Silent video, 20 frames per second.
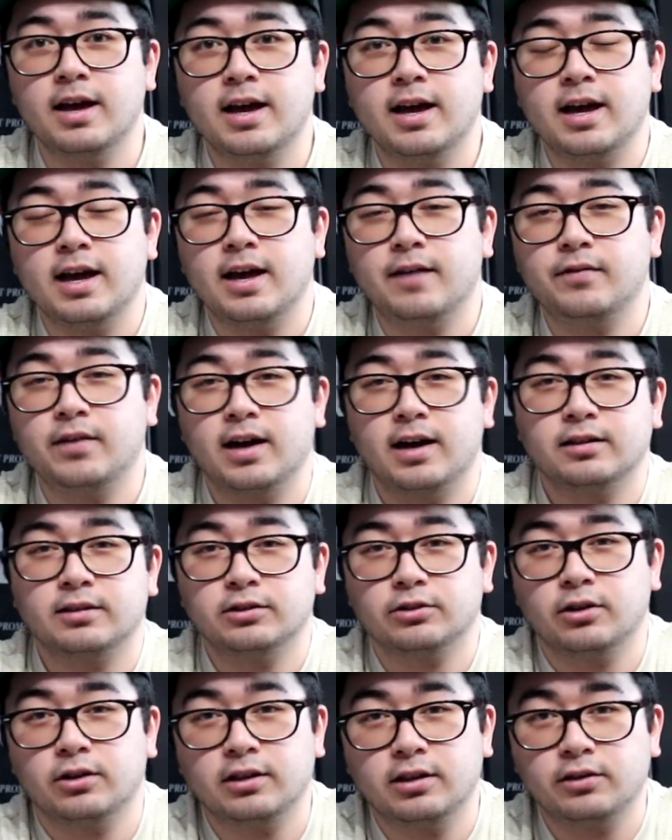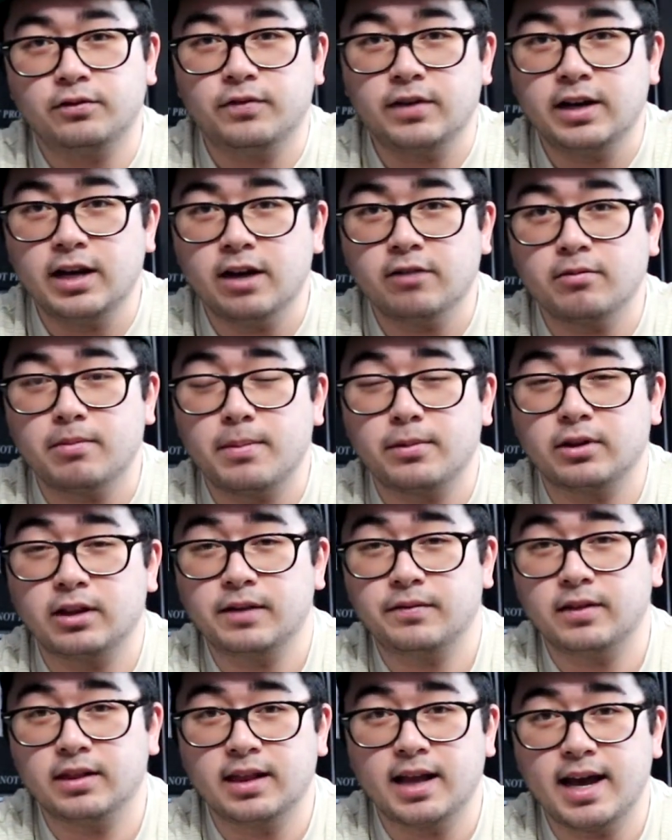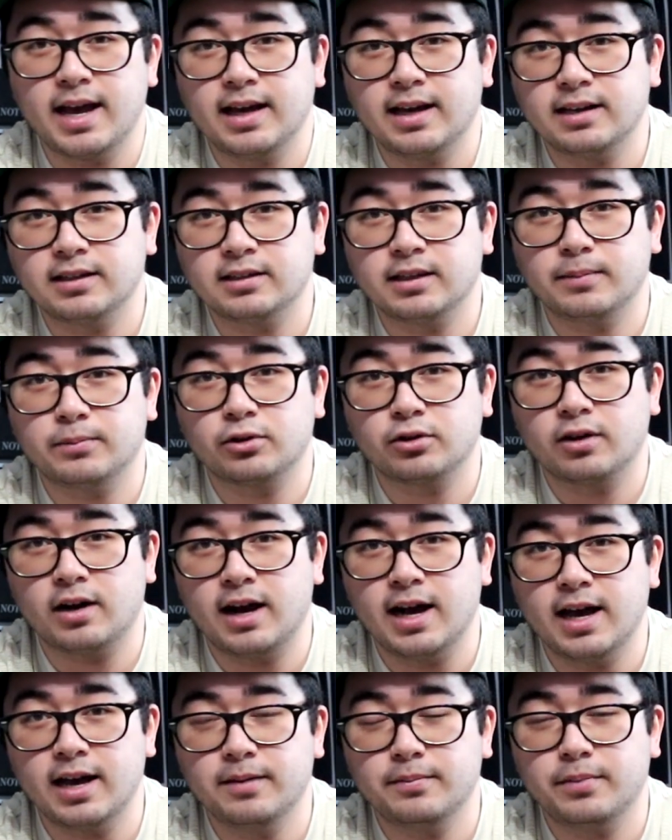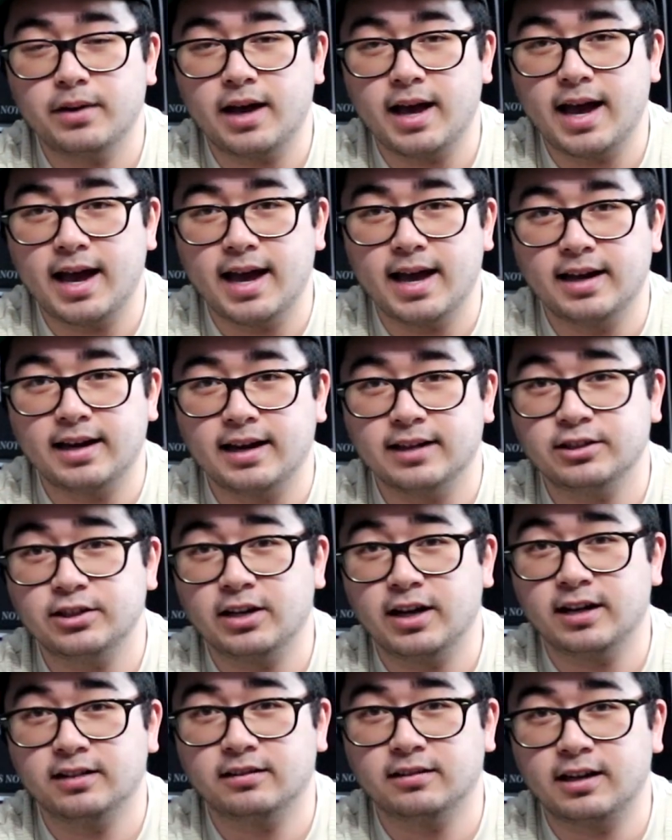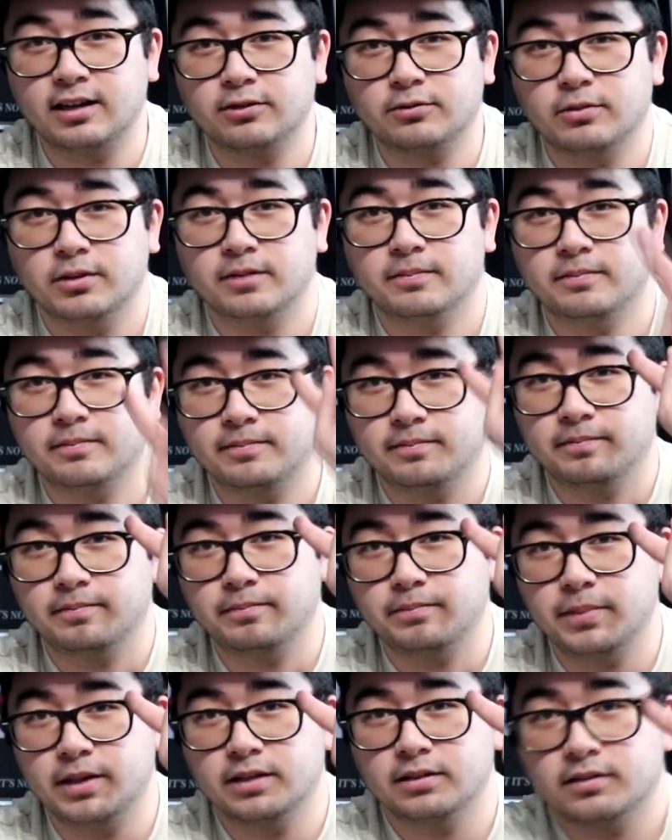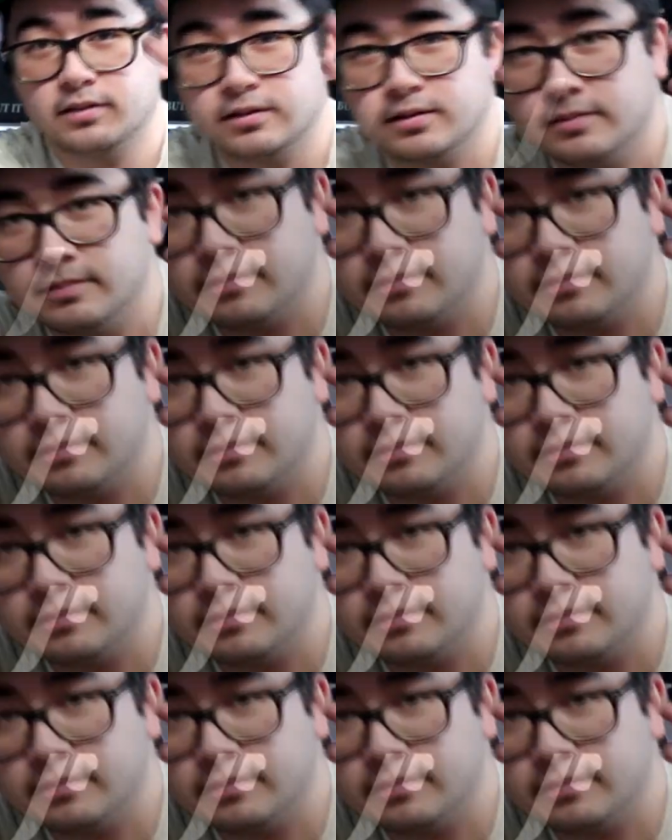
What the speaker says: if you guys enjoyed this video, remember to leave a like, subscribe, and I'll see you guys in the next one. Peace.